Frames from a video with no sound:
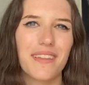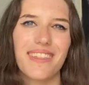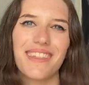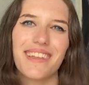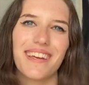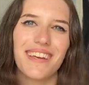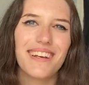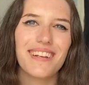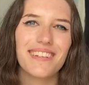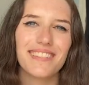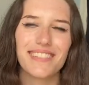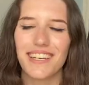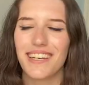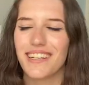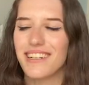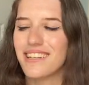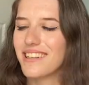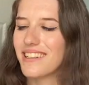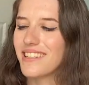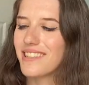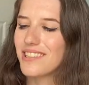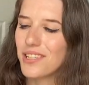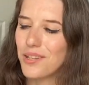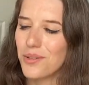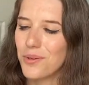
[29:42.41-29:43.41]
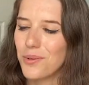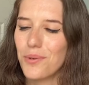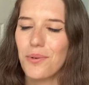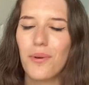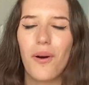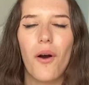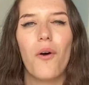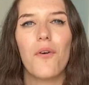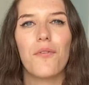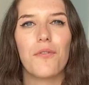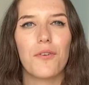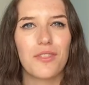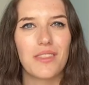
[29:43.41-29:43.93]
things in it too
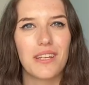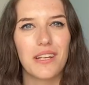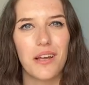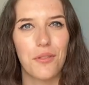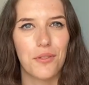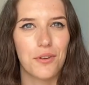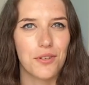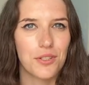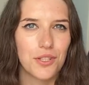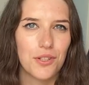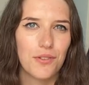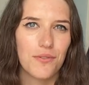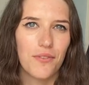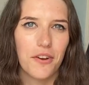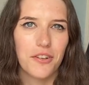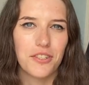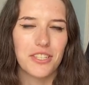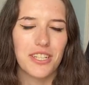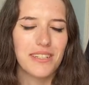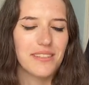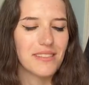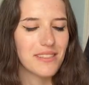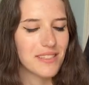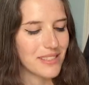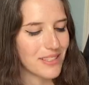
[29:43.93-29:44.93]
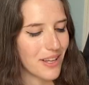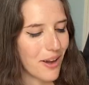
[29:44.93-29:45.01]
over the other two versions,